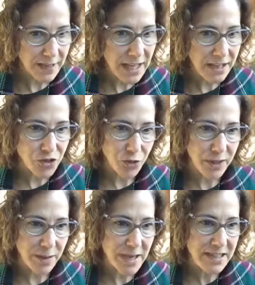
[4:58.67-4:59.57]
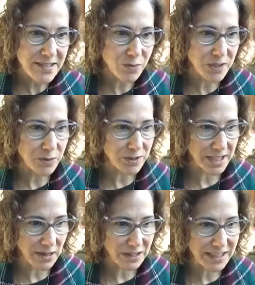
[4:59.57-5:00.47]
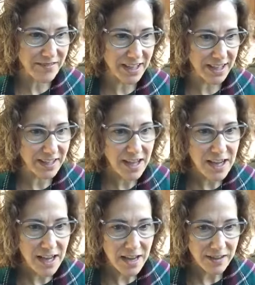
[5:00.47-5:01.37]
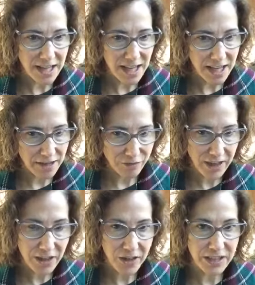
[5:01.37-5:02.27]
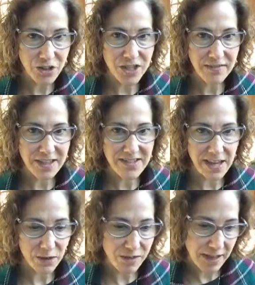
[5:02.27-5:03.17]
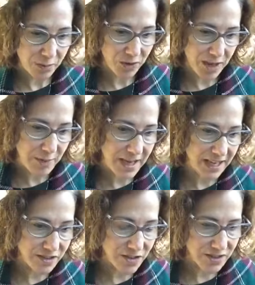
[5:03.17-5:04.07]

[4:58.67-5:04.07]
And so in the medicine wheel, we're now leaving the fire energy of the south, and we're coming into